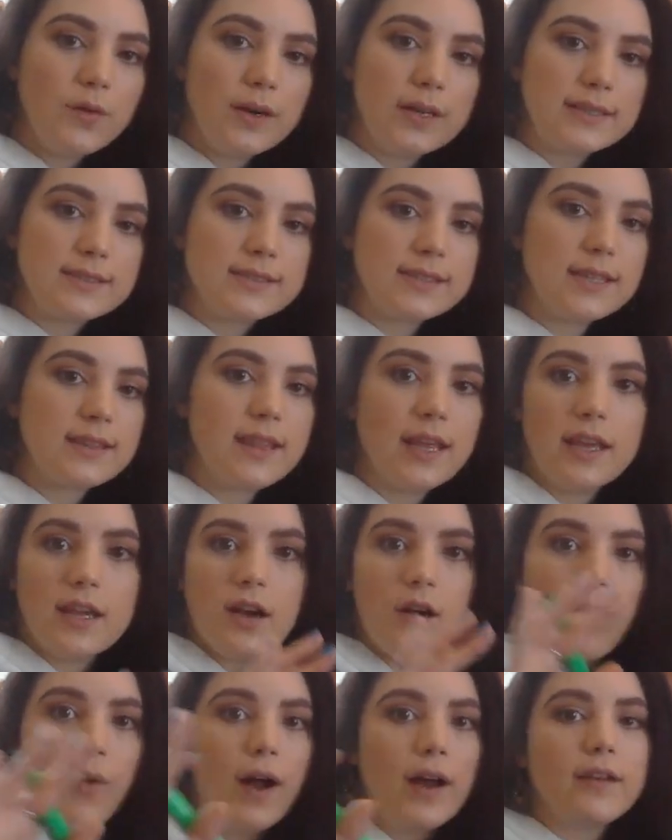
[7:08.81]
us that they
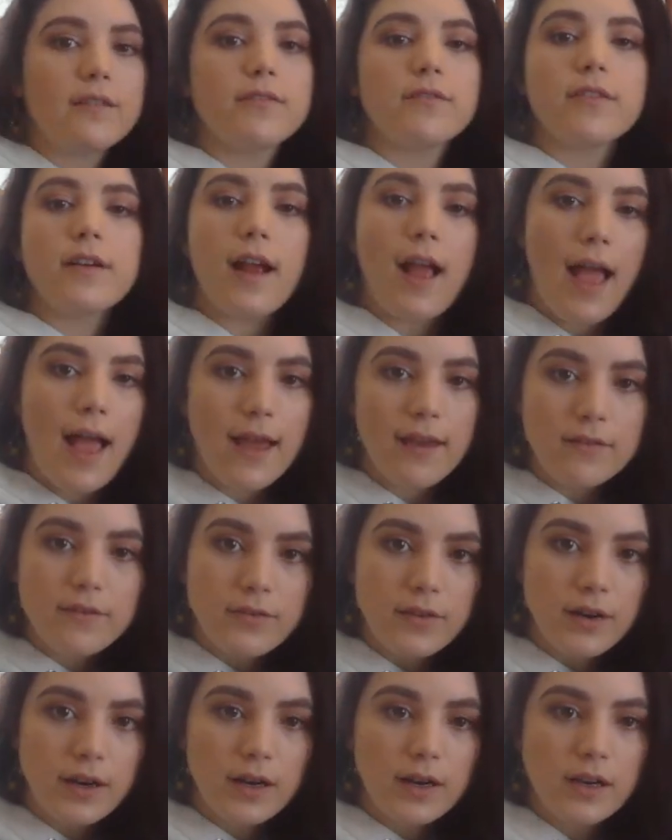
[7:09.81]
go on
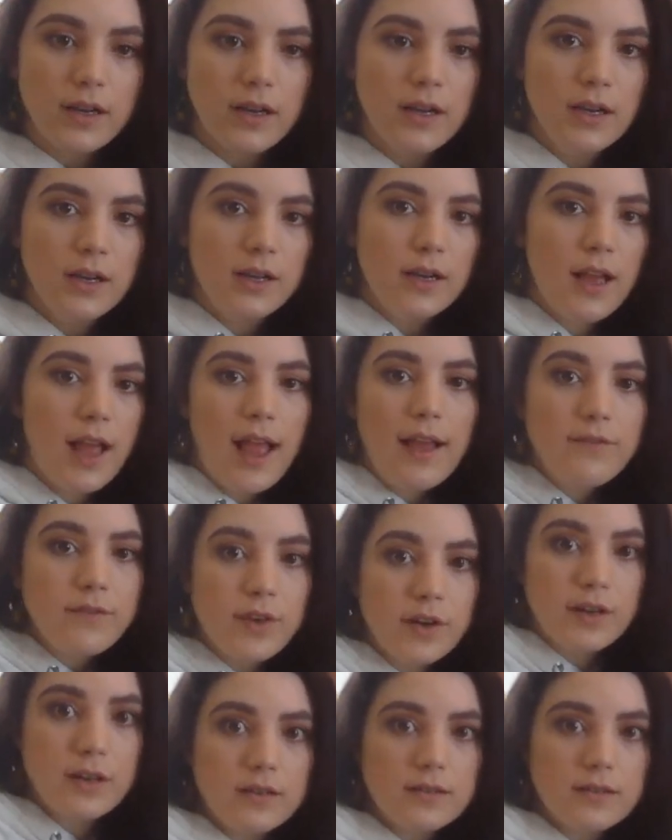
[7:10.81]
forever, ever.